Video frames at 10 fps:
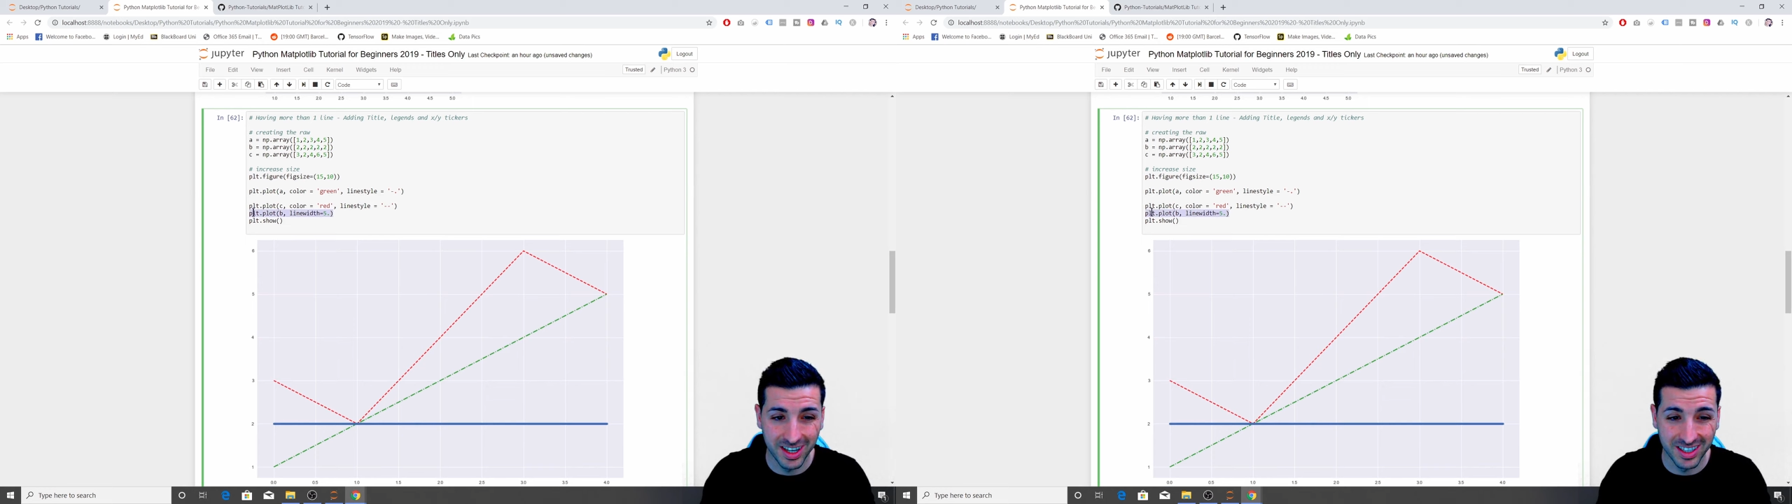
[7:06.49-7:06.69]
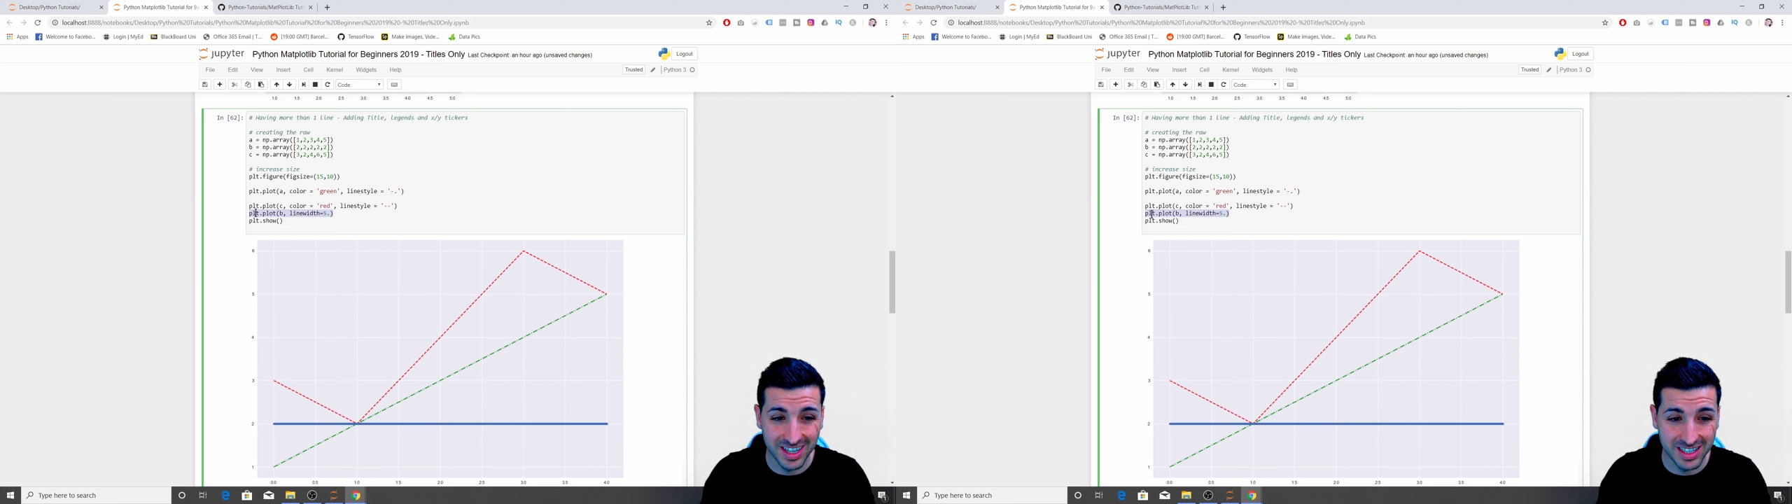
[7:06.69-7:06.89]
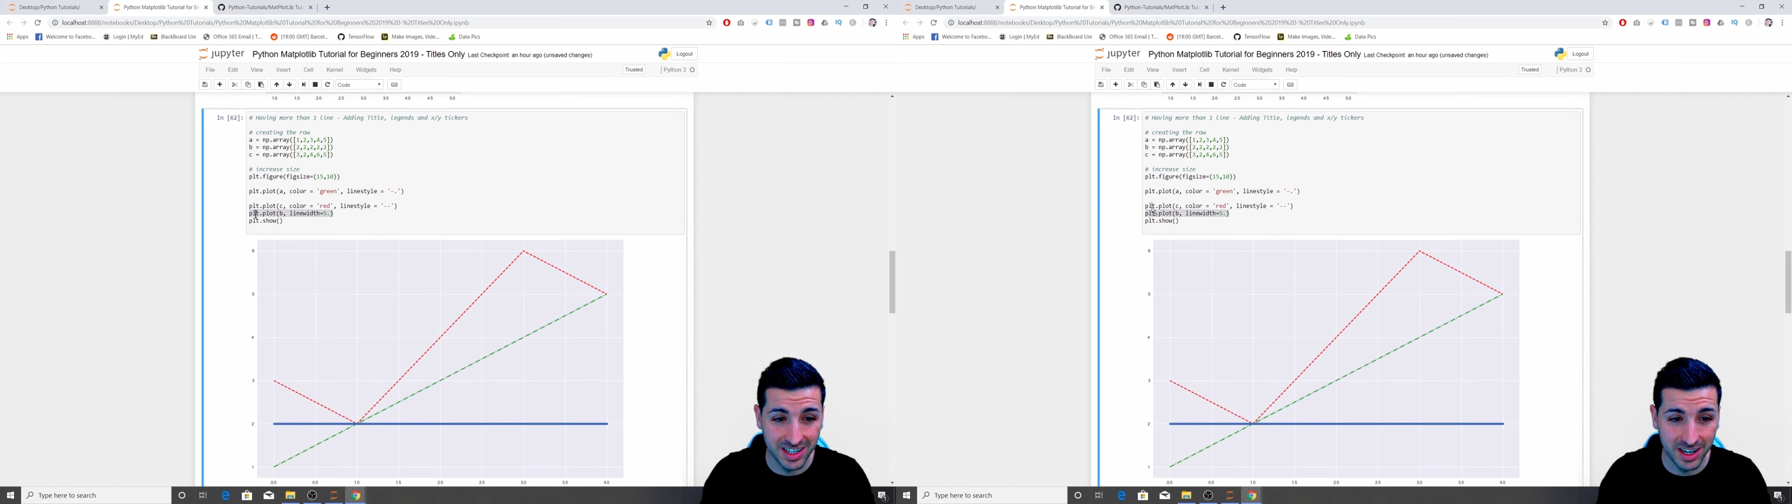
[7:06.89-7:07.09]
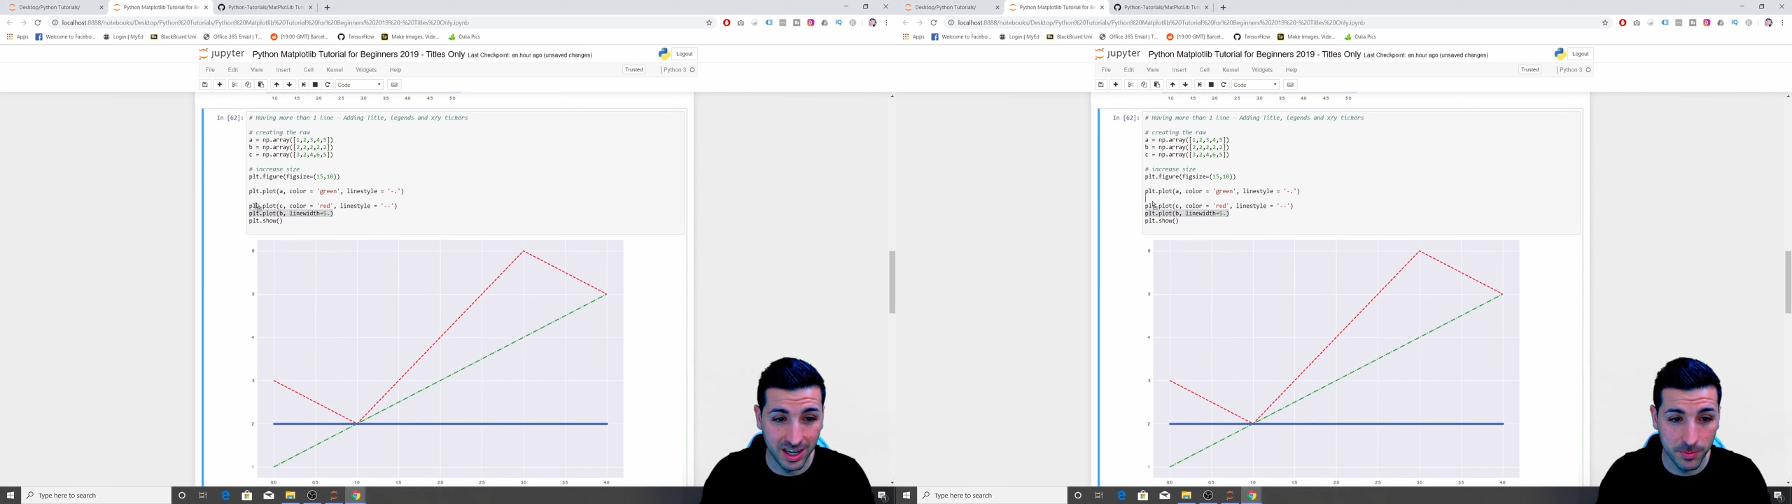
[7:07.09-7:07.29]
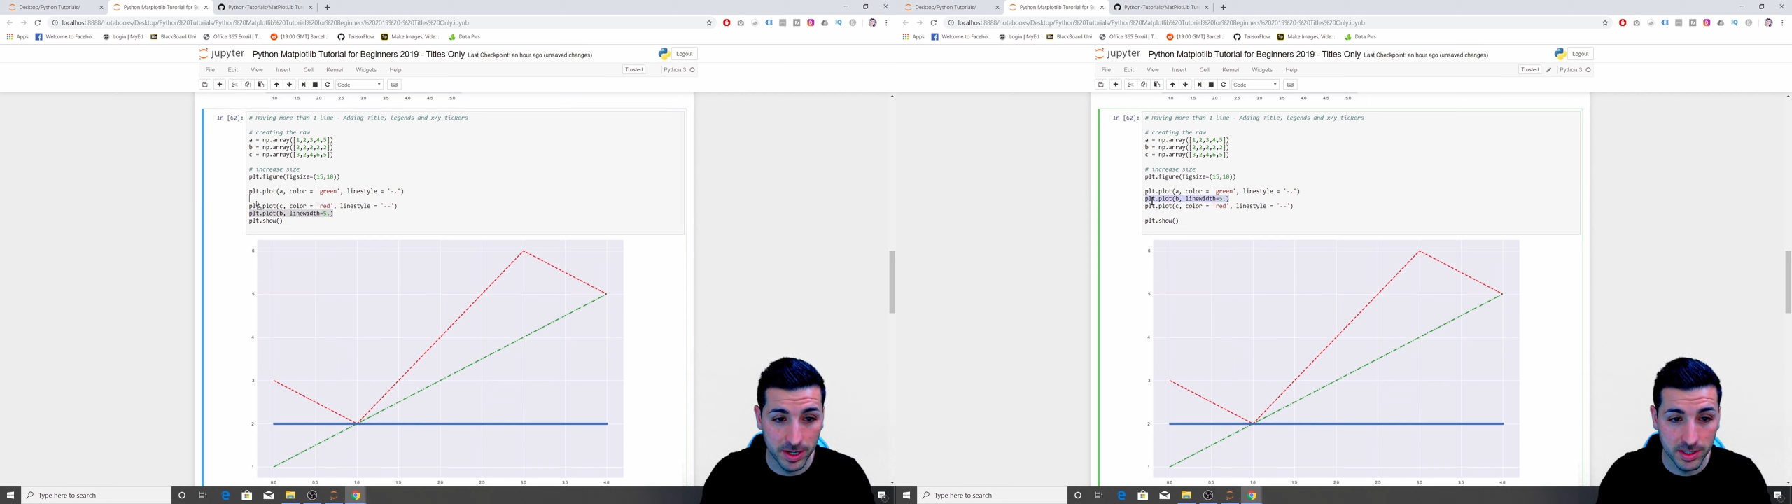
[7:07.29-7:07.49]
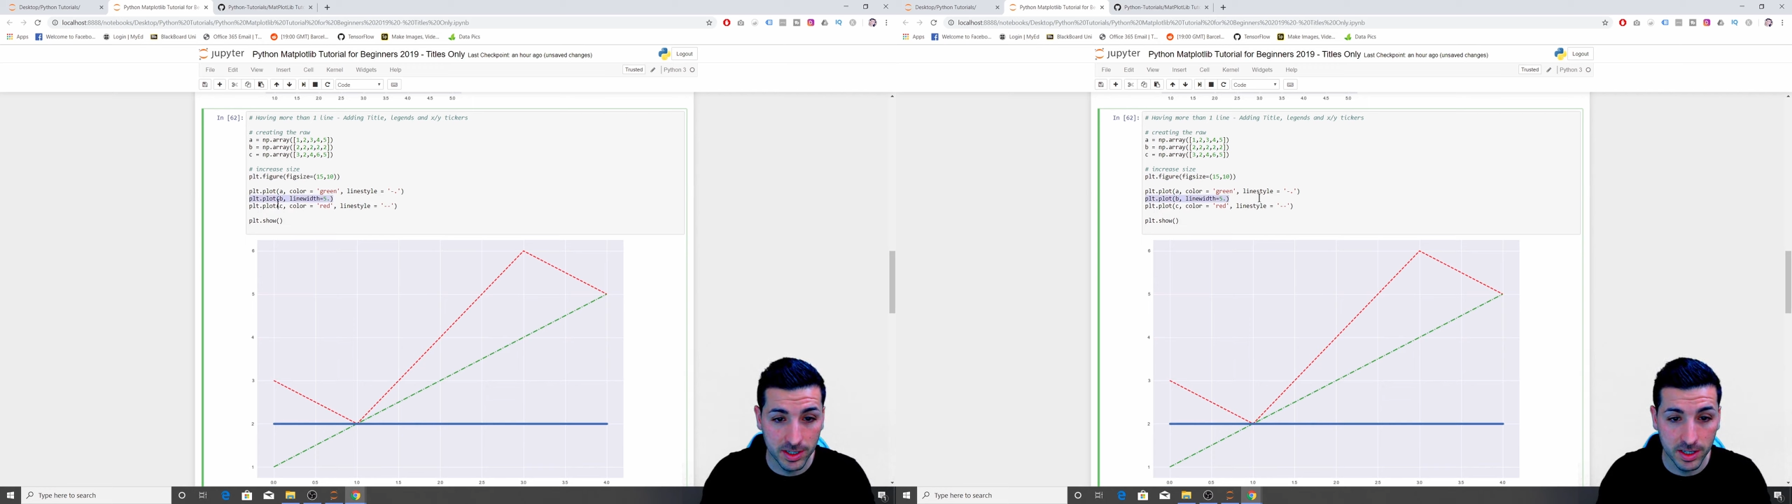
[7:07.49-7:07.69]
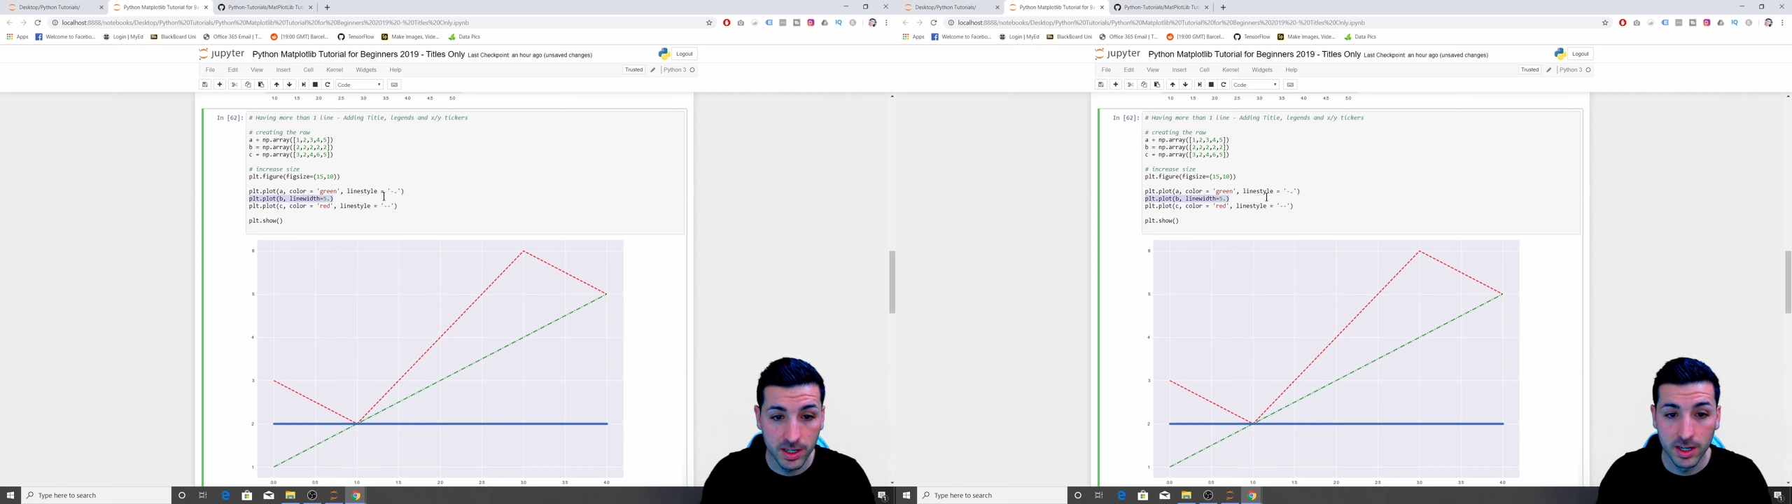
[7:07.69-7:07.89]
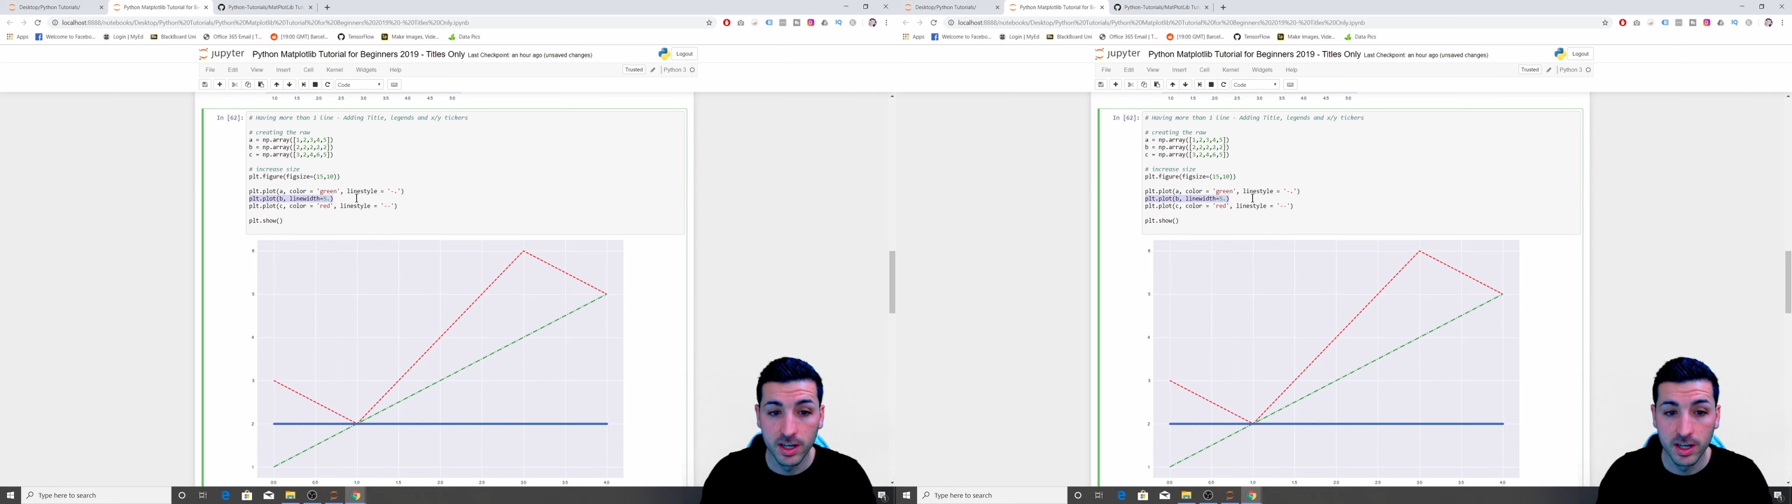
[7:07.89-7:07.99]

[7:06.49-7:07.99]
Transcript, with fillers: It doesn't really matter.